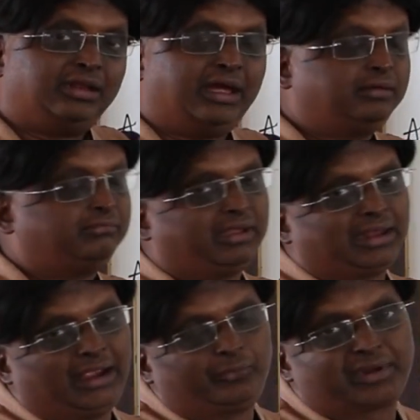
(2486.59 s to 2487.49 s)
line where
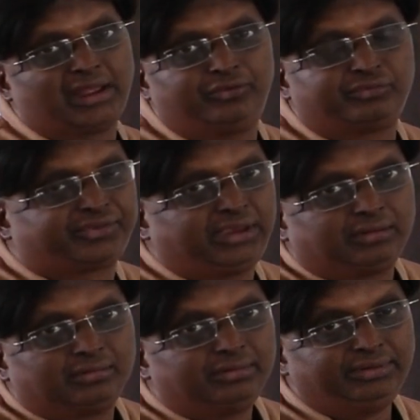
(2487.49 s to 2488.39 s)
I have drawn, you
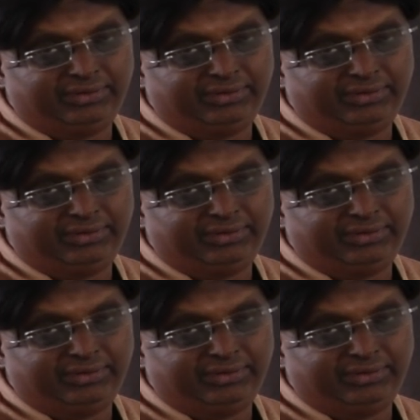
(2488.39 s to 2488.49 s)
see,